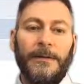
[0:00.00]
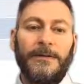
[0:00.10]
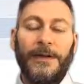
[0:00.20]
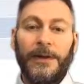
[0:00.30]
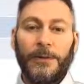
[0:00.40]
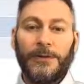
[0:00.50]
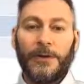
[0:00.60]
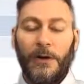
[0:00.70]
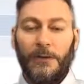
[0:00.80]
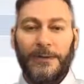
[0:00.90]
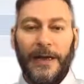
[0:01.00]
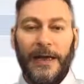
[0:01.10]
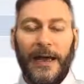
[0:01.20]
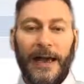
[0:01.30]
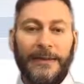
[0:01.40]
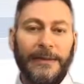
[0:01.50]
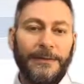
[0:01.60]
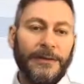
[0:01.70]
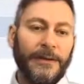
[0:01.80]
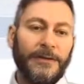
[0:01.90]
sequence of the
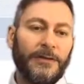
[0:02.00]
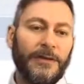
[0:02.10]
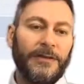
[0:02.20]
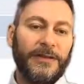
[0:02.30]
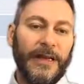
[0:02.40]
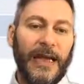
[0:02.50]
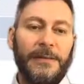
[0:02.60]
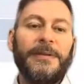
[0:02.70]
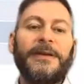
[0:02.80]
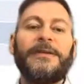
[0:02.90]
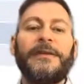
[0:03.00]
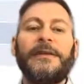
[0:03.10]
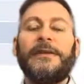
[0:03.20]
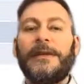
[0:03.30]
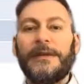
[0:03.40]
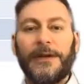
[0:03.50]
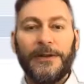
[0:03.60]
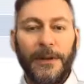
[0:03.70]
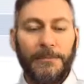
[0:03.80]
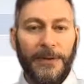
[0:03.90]
activities. So this is A, B, C, D. They're
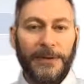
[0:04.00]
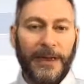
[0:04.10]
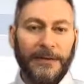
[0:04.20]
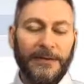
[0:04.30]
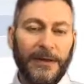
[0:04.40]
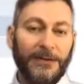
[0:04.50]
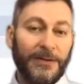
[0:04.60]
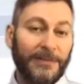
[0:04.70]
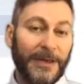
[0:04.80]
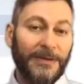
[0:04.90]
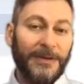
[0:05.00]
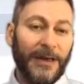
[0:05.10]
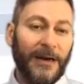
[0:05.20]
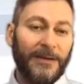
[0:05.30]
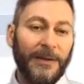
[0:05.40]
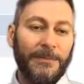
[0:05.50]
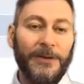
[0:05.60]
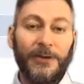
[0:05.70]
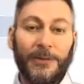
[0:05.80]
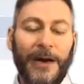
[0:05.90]
numbered as such. Sometimes they are
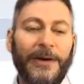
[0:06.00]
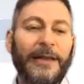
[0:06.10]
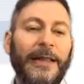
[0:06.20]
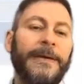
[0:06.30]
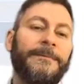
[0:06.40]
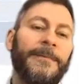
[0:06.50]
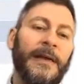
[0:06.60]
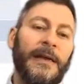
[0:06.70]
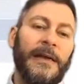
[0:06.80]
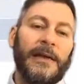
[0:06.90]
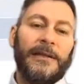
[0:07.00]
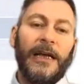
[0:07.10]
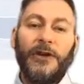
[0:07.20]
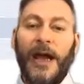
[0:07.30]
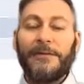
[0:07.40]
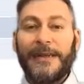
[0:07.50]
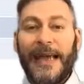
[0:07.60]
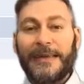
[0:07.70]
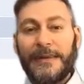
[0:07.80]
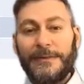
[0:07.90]
numbered numerically. Then you have
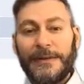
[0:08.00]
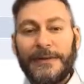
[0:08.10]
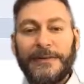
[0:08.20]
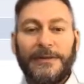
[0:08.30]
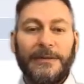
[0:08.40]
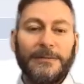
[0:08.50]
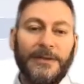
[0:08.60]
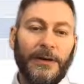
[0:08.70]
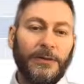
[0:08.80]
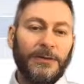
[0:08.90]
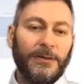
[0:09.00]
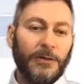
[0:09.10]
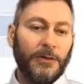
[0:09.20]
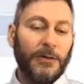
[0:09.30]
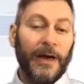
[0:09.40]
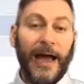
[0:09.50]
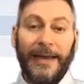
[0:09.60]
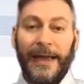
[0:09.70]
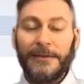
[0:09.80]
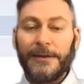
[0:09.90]
the activities themselves. So
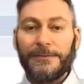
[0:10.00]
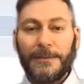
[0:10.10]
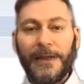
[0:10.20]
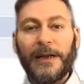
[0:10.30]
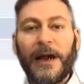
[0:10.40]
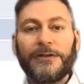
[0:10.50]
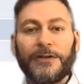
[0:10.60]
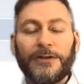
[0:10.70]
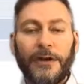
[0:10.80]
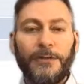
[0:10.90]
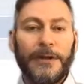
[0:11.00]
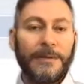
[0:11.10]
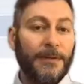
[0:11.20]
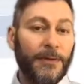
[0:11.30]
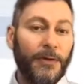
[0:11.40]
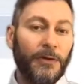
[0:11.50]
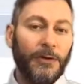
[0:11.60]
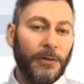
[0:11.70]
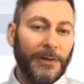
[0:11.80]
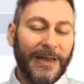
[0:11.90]
again, familiarize yourself with them, even though
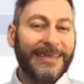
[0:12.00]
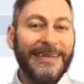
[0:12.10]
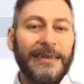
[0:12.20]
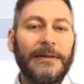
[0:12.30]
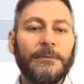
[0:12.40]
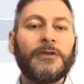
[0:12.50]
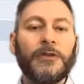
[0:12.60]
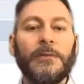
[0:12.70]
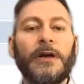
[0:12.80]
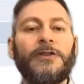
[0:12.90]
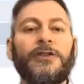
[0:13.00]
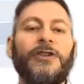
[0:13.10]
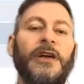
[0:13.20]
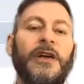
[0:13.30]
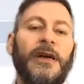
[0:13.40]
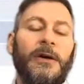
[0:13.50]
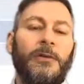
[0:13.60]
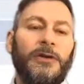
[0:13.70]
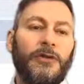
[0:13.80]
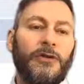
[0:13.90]
you will not need them so much
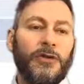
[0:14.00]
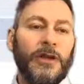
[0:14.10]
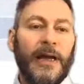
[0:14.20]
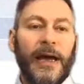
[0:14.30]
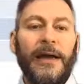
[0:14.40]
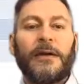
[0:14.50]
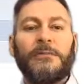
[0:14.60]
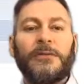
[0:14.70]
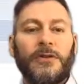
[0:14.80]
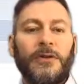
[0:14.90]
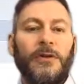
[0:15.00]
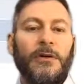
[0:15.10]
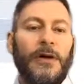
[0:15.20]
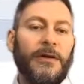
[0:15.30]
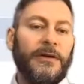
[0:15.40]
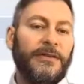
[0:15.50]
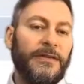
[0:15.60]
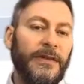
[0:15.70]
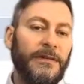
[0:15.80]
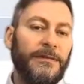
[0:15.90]
when you draw the diagram. So
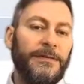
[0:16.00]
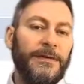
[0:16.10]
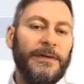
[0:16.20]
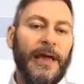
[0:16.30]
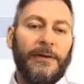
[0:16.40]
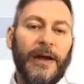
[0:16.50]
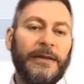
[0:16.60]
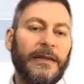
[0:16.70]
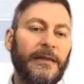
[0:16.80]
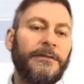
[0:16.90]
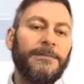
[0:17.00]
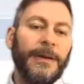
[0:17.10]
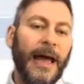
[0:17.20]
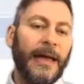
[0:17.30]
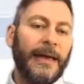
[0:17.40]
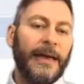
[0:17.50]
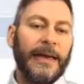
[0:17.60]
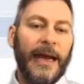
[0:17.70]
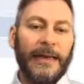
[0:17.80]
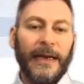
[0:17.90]
receive directive,
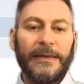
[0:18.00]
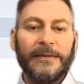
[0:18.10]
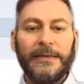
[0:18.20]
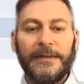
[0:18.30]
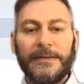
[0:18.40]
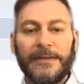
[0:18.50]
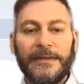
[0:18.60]
planning, analysis,